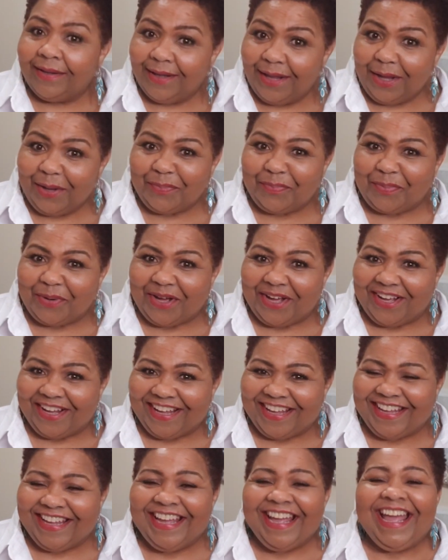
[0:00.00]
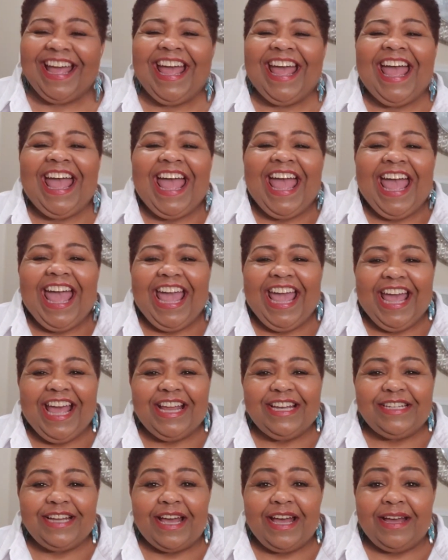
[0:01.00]
lookbook.
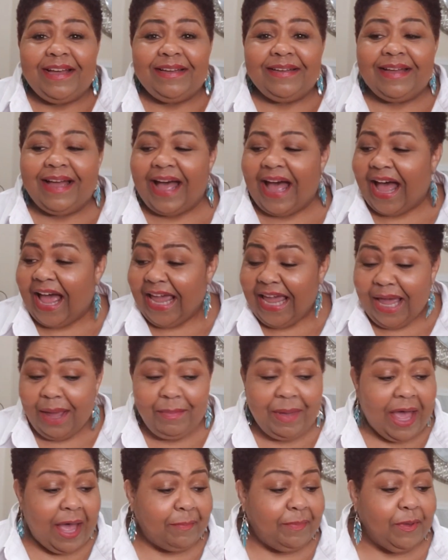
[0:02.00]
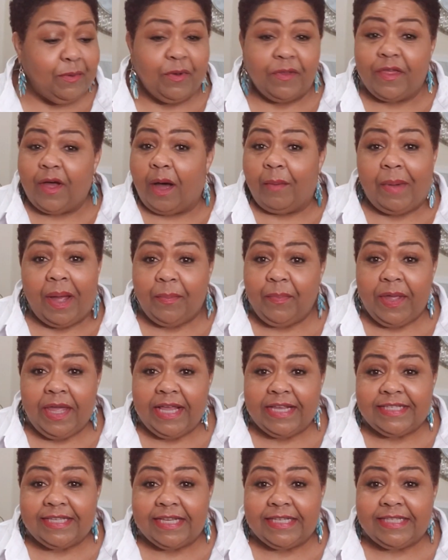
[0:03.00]
And uh, I am happy with all my
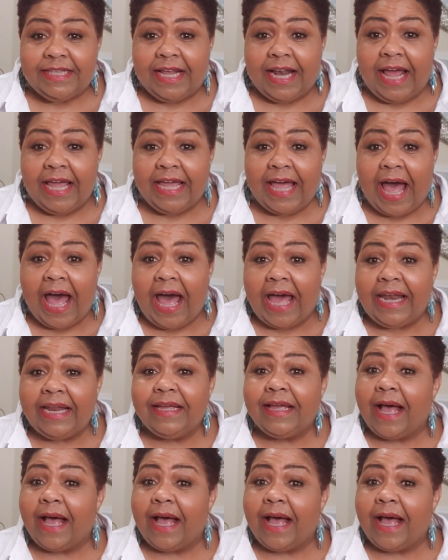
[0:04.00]
pieces that I got.